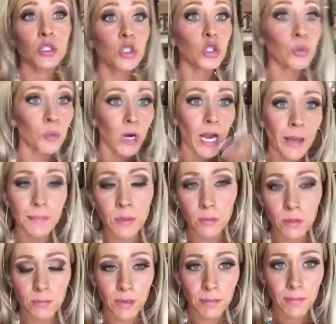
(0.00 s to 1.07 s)
super happy
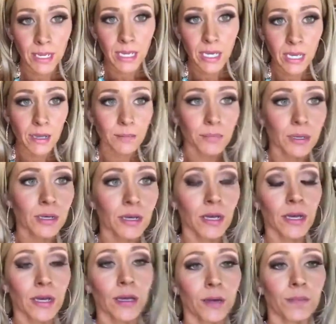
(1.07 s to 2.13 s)
with my makeup.
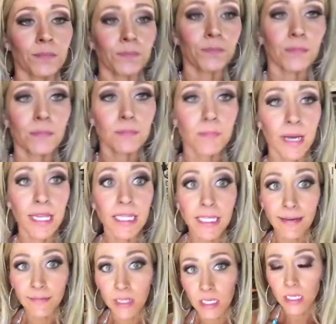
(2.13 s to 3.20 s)
I
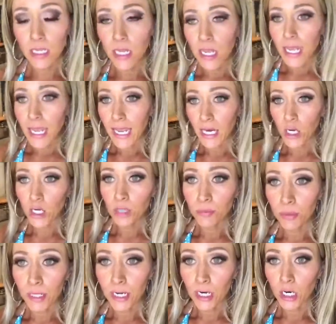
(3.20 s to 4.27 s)
love it. Erin
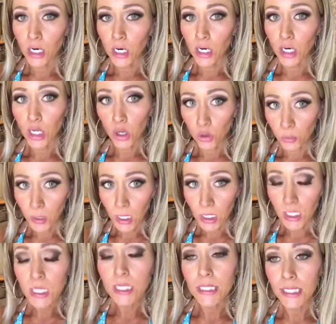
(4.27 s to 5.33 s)
Blair
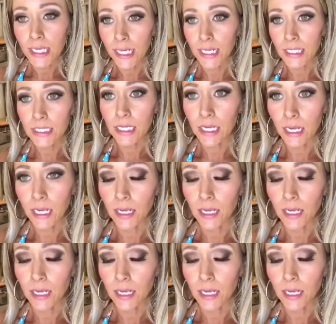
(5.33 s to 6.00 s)
Gobin did it.